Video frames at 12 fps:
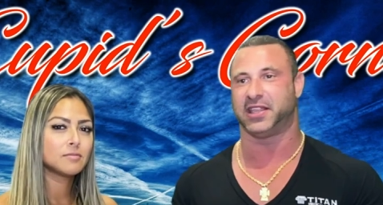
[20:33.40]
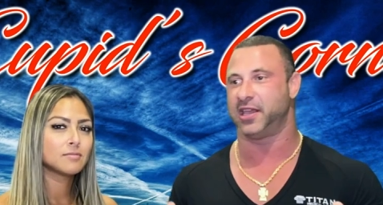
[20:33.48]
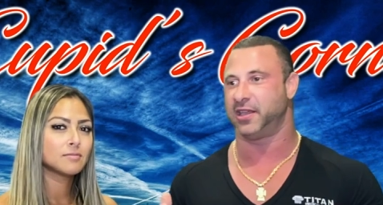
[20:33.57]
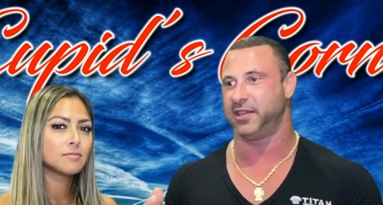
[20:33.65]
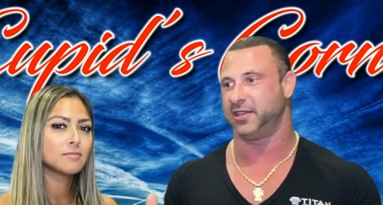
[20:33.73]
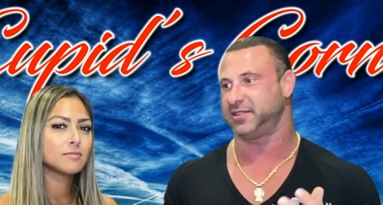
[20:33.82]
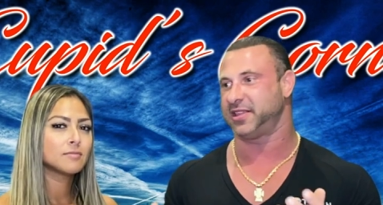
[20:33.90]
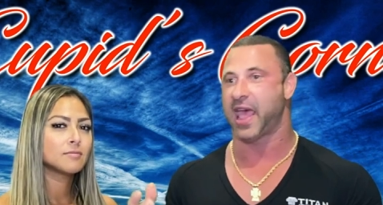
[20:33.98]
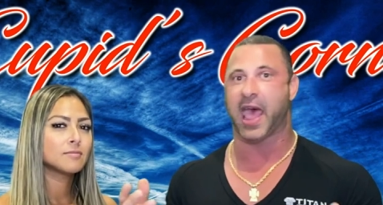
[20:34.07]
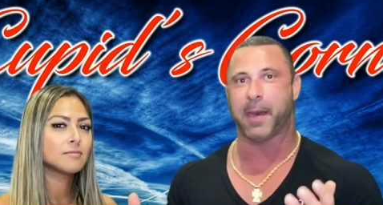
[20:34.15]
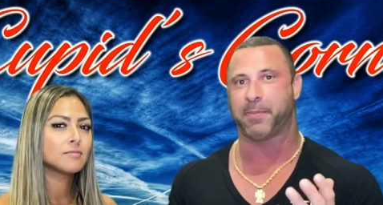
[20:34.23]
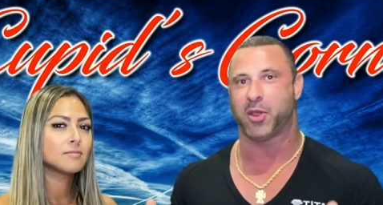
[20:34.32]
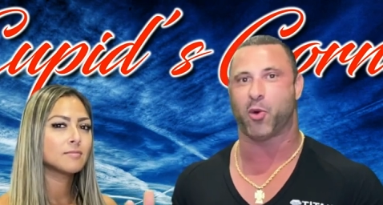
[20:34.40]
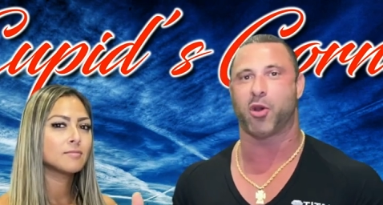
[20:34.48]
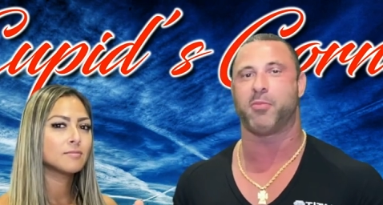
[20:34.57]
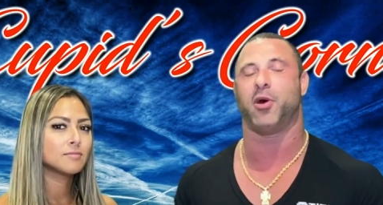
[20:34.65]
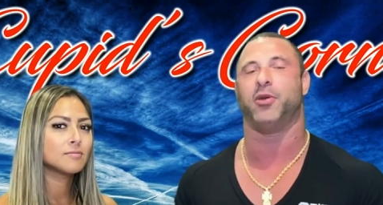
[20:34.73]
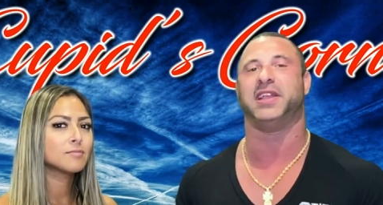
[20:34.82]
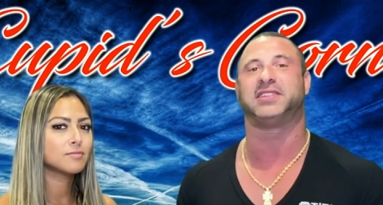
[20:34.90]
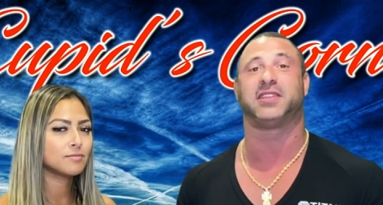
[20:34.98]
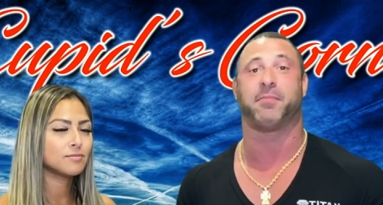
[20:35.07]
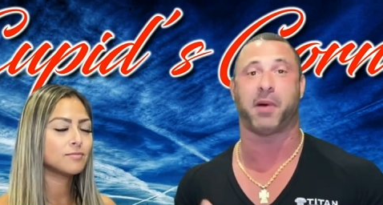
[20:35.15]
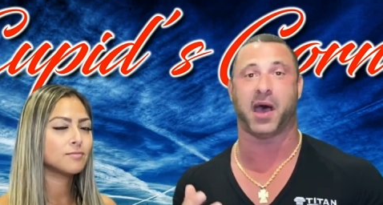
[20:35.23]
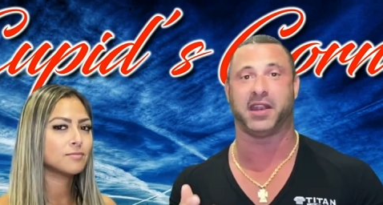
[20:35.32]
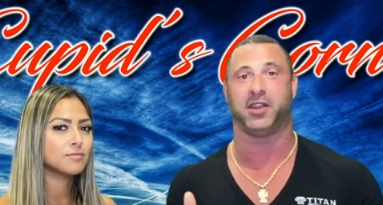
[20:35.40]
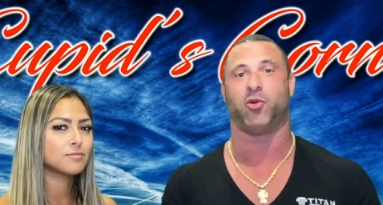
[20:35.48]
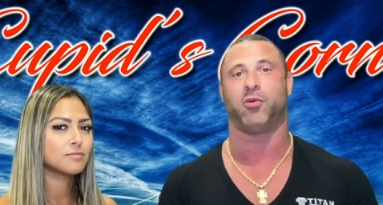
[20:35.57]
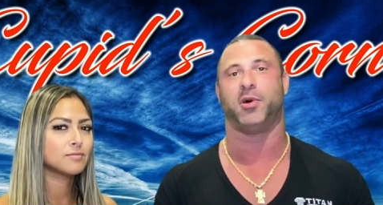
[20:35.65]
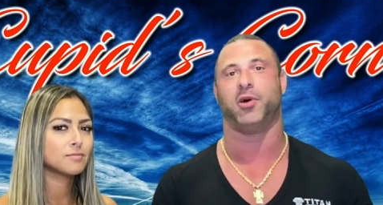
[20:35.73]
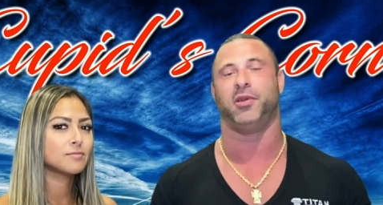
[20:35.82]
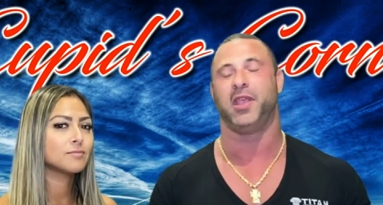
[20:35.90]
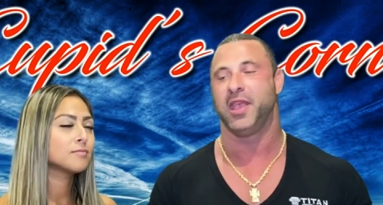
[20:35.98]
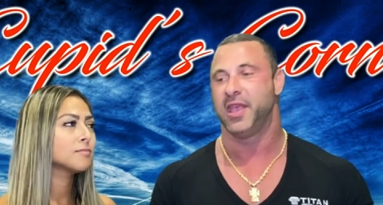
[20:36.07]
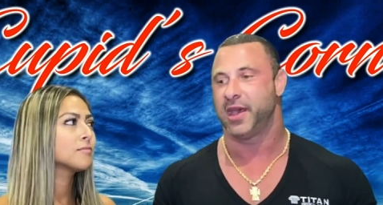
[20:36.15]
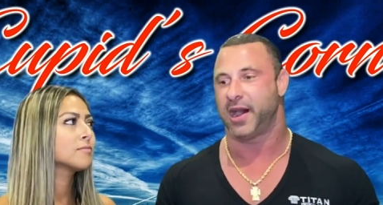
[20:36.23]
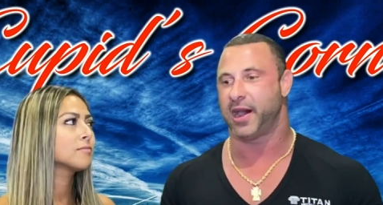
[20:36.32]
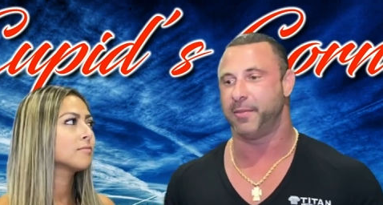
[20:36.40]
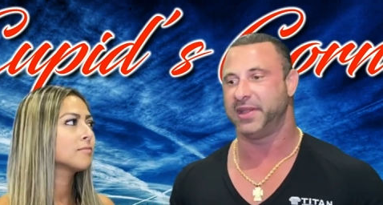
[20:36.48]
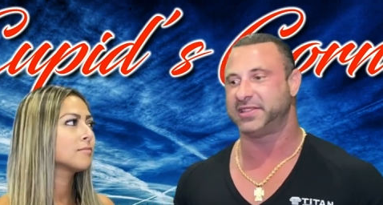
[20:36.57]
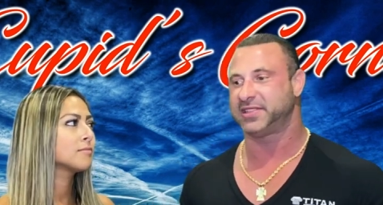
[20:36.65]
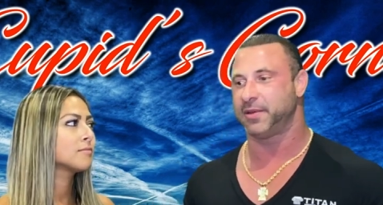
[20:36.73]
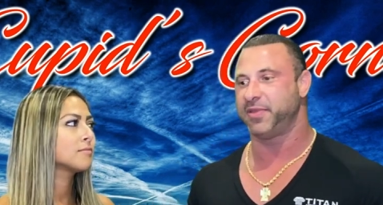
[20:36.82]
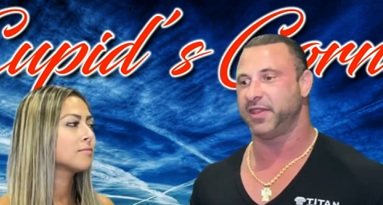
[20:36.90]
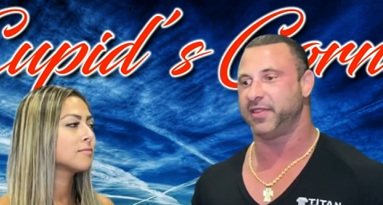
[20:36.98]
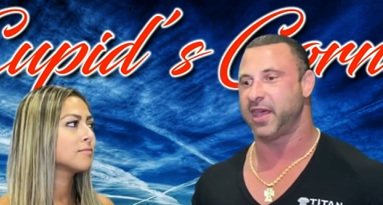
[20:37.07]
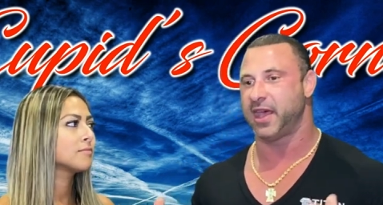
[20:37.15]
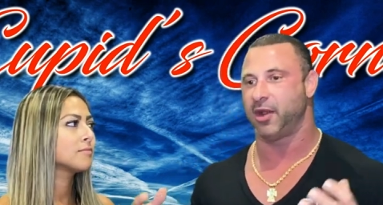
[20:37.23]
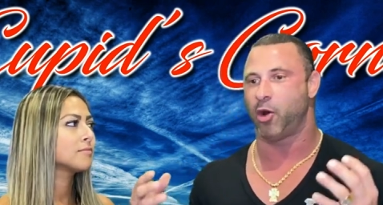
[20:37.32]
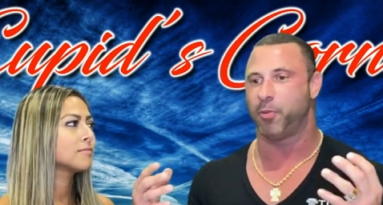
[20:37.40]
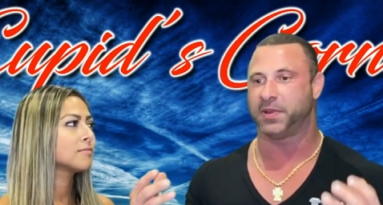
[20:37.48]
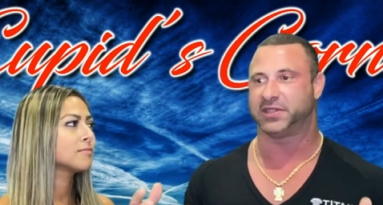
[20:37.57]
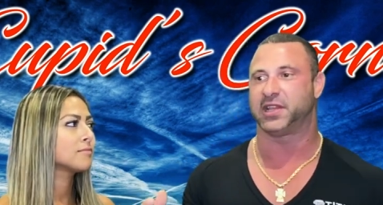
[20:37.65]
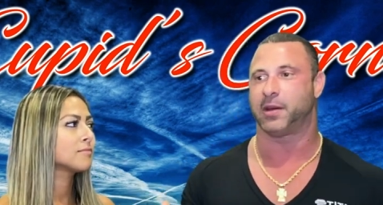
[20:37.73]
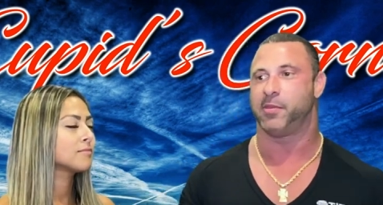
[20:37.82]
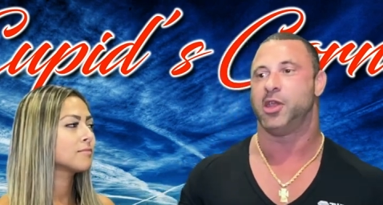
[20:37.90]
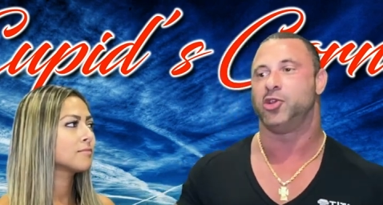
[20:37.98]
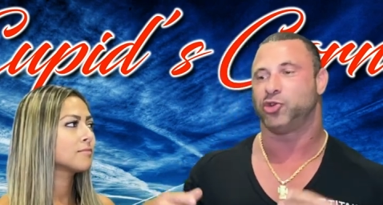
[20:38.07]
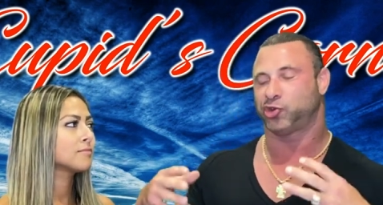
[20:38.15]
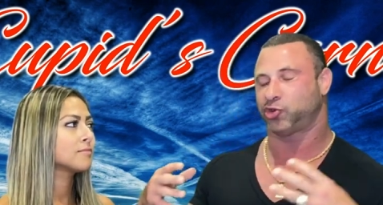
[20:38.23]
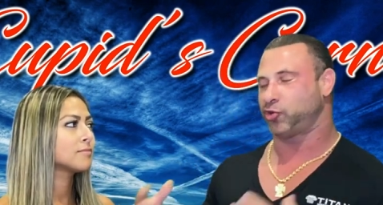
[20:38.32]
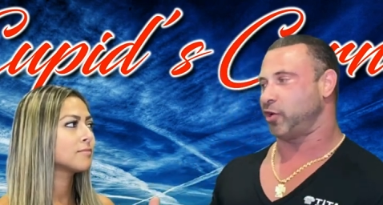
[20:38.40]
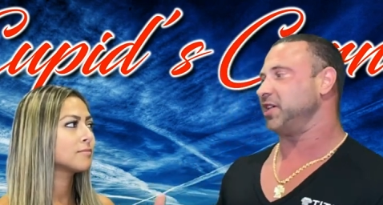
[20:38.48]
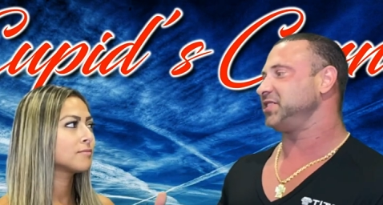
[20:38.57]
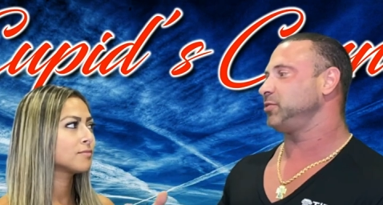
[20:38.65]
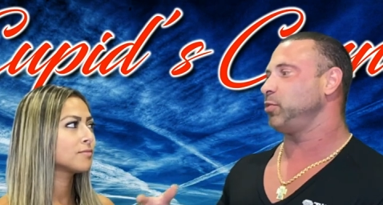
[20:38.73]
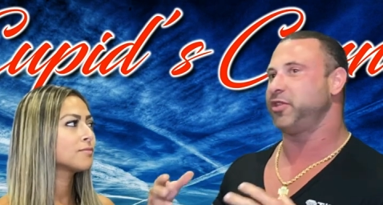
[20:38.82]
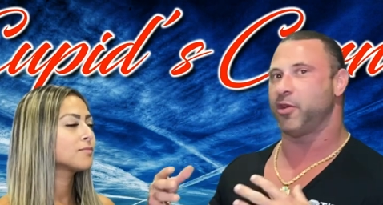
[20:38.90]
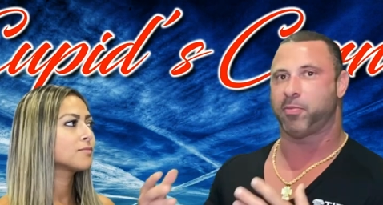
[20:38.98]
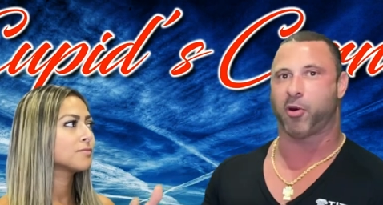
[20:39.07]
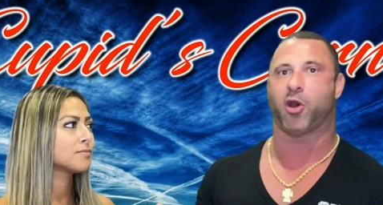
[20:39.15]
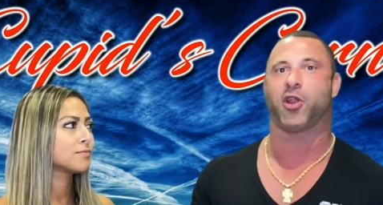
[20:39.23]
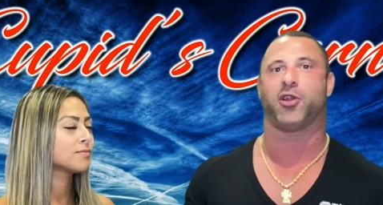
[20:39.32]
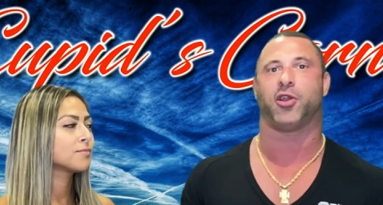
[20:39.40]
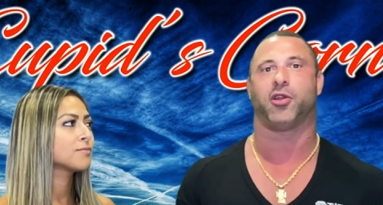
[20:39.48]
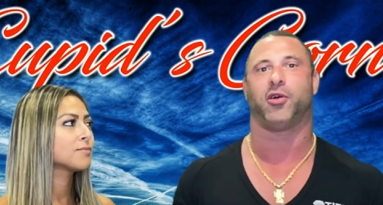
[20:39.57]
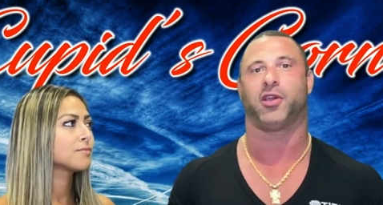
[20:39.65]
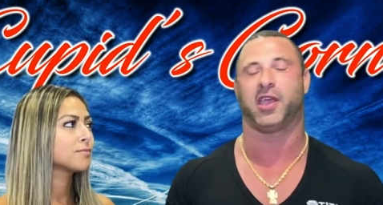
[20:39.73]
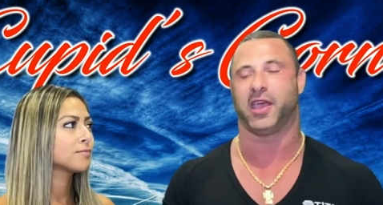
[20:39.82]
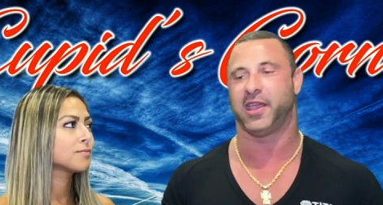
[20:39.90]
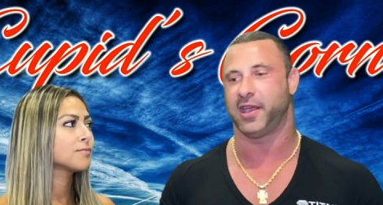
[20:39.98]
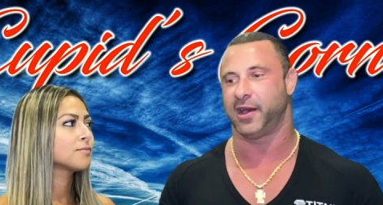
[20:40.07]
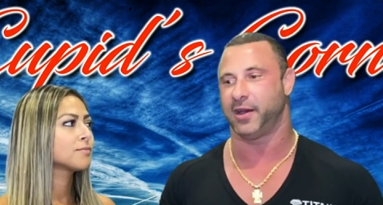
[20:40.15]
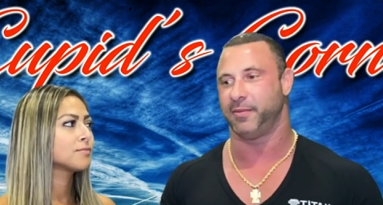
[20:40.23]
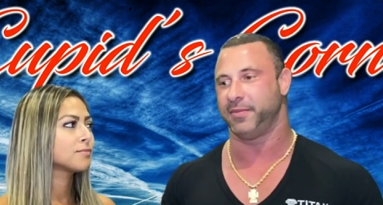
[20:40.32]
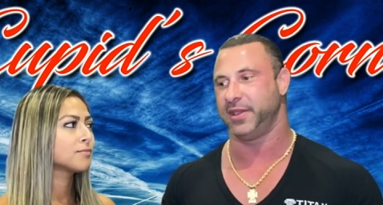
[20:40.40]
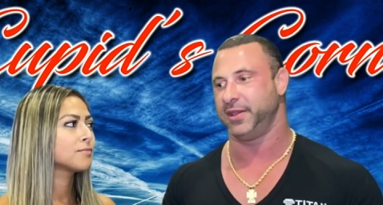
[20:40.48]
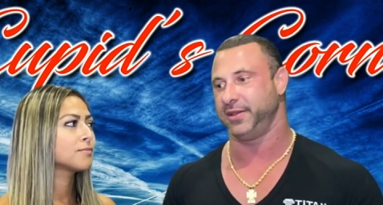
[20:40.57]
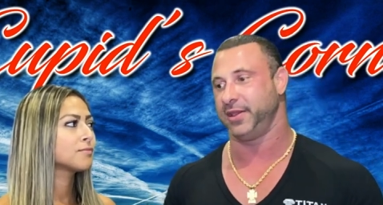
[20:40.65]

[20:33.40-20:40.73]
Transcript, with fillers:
Speaker 1: the, it's the happy hormone. It's the bonding hormone. Um, it's something that opens up trust with your partner, okay? Um, it,